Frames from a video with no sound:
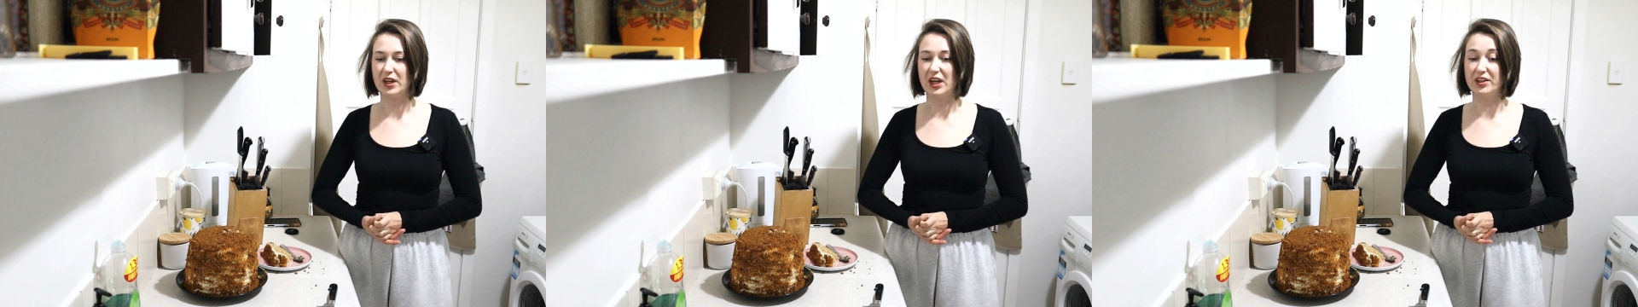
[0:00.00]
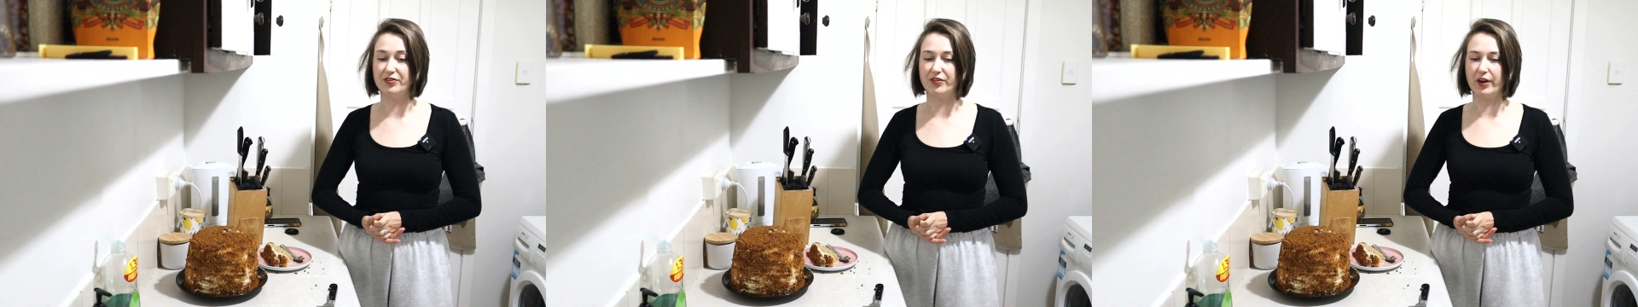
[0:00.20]

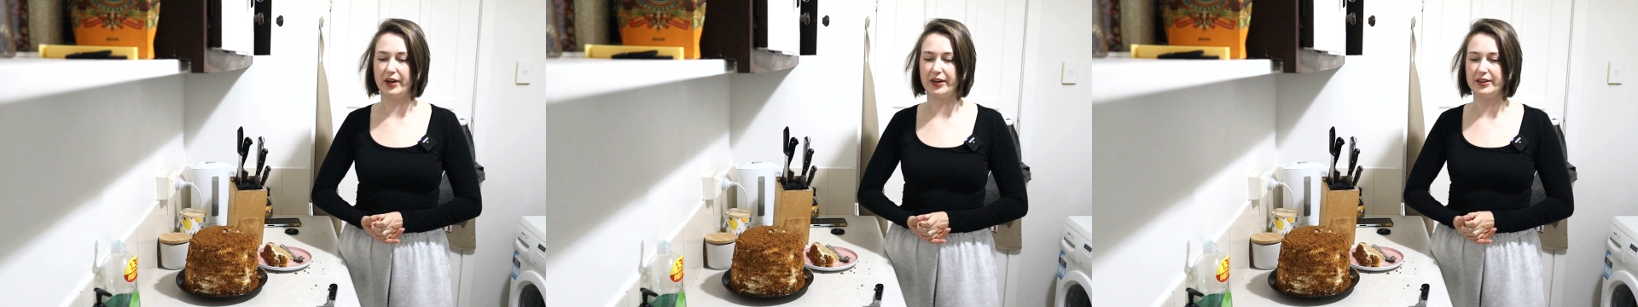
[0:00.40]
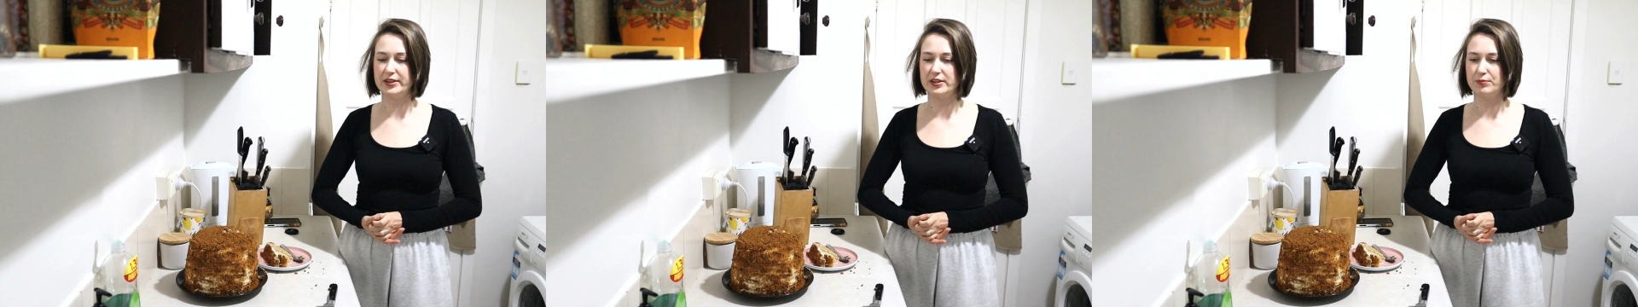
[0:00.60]

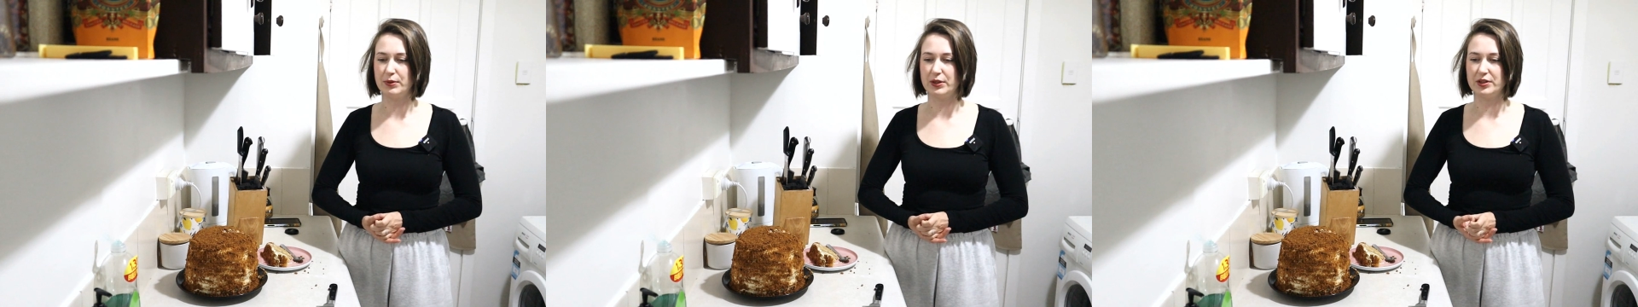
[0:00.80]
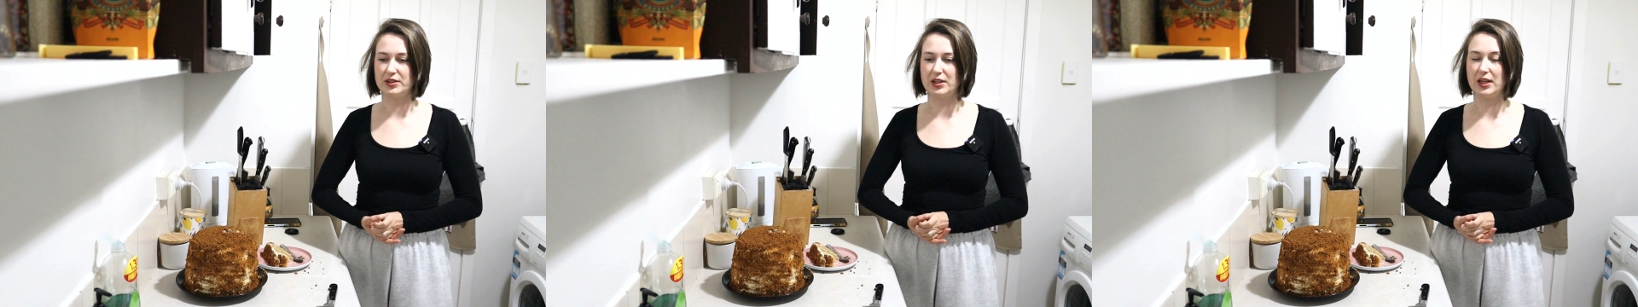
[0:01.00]
advice,
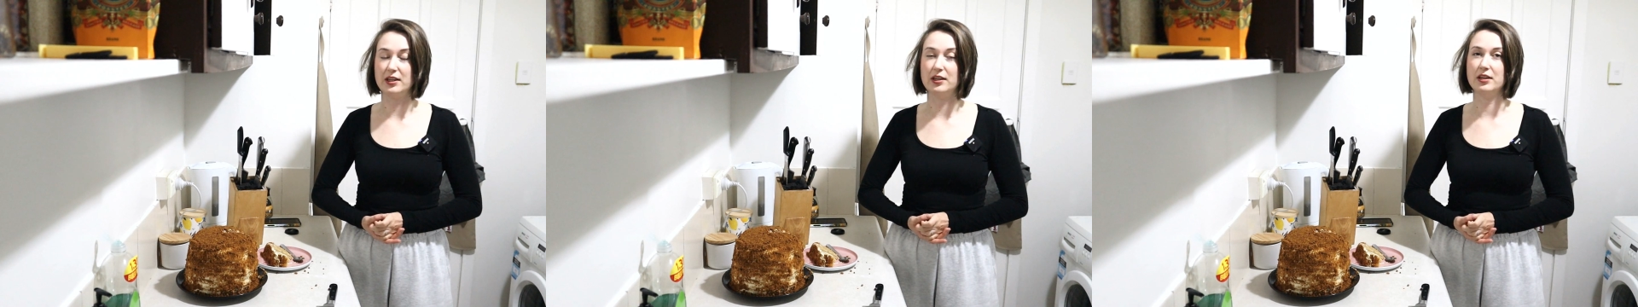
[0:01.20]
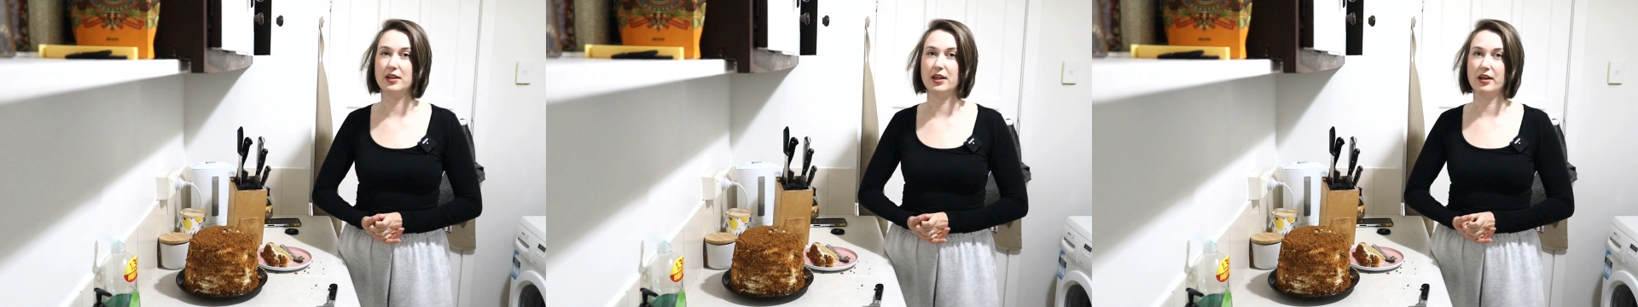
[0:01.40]
because he
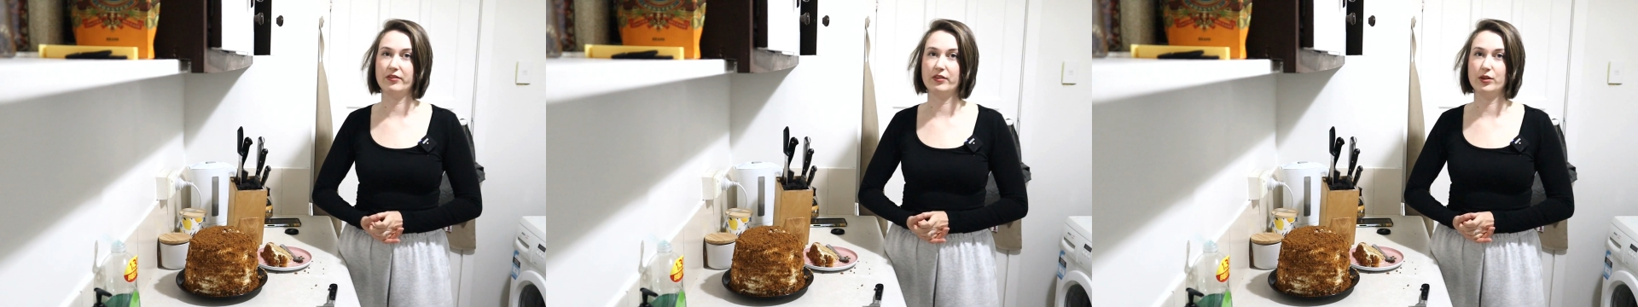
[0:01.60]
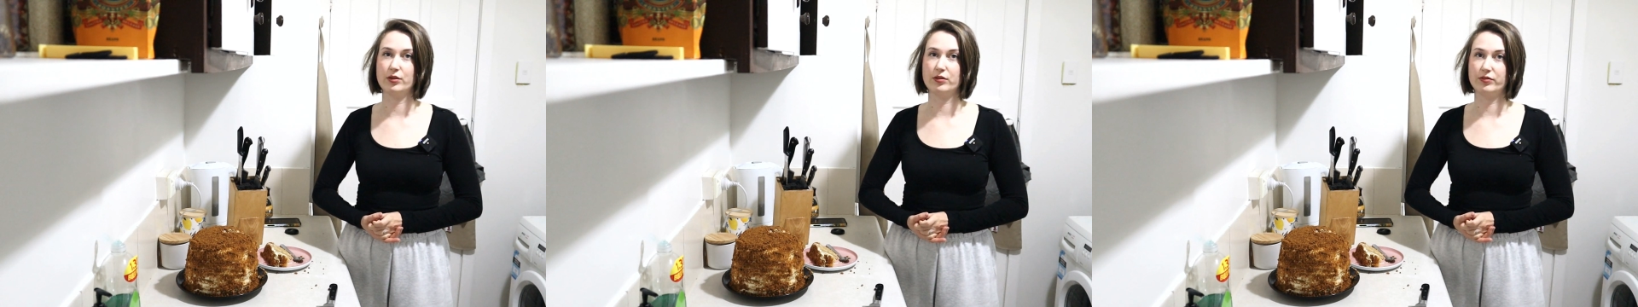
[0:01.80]
didn't have
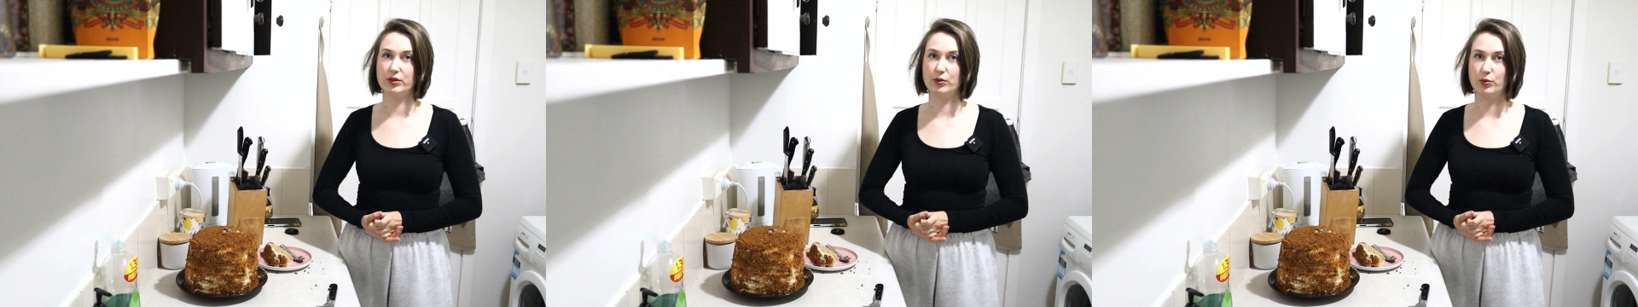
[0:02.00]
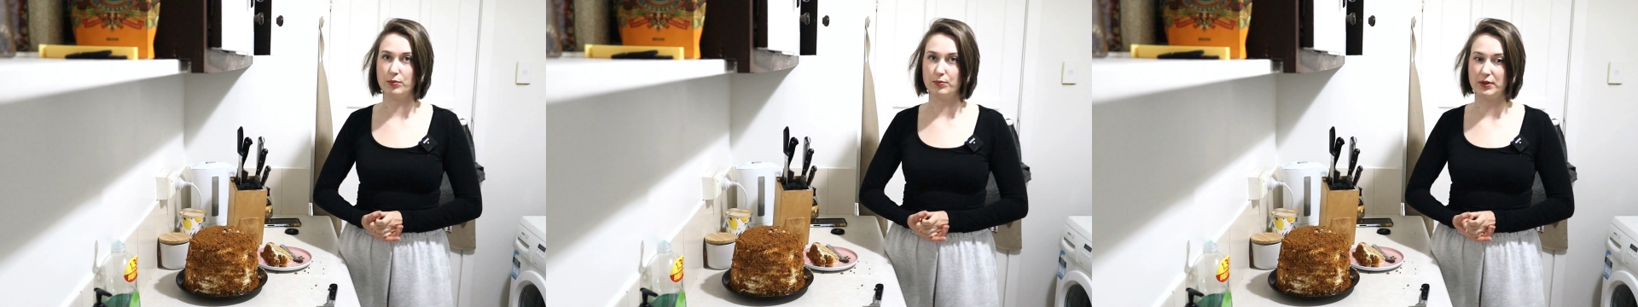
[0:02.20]
a lot of
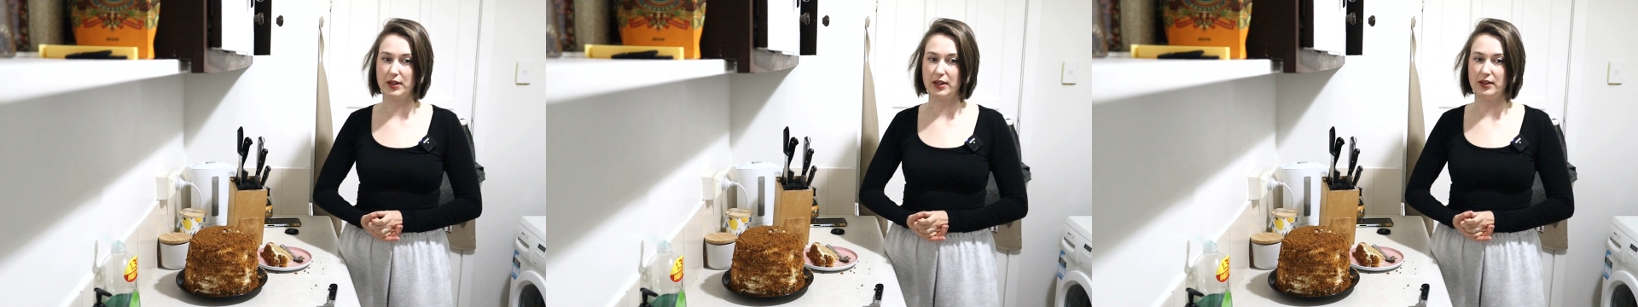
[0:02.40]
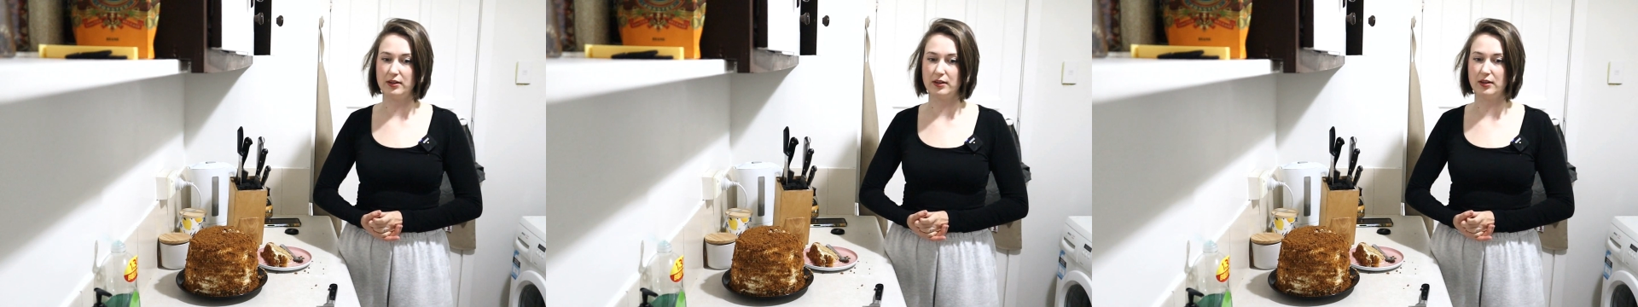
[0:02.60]
equipment
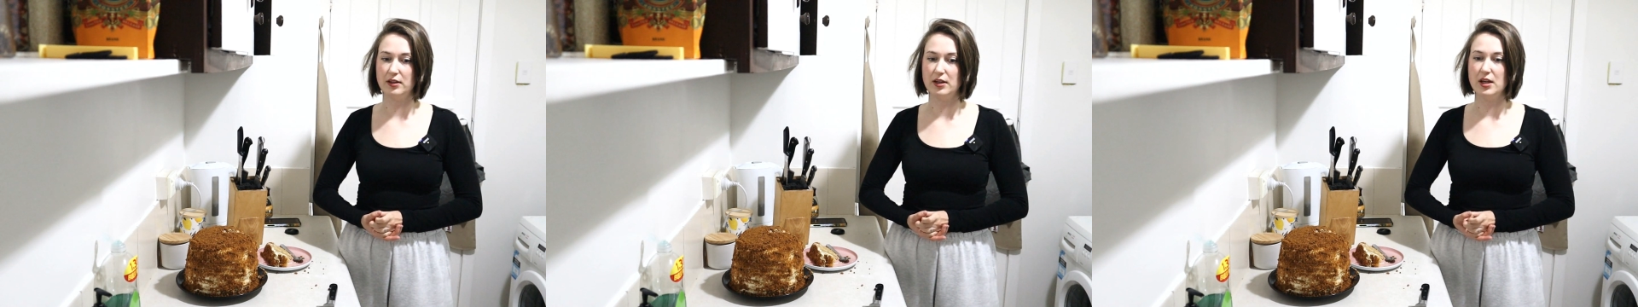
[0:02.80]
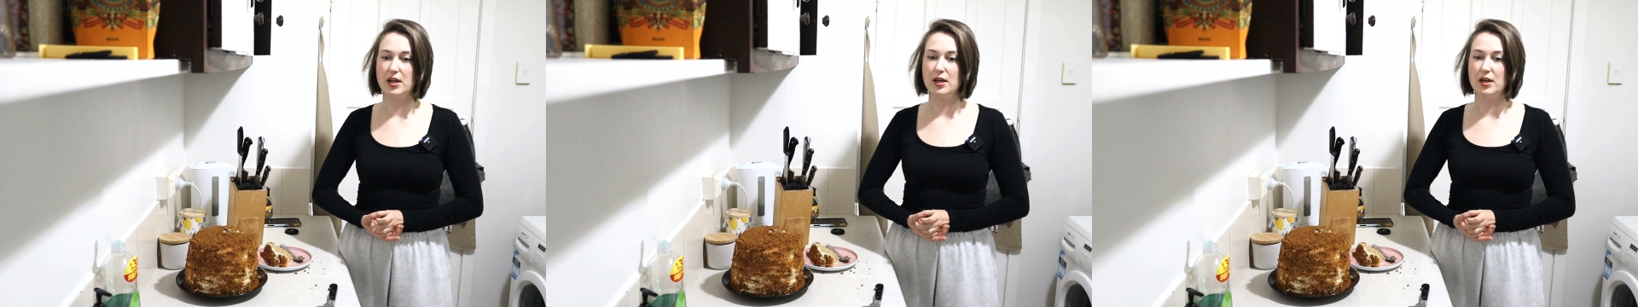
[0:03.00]
either,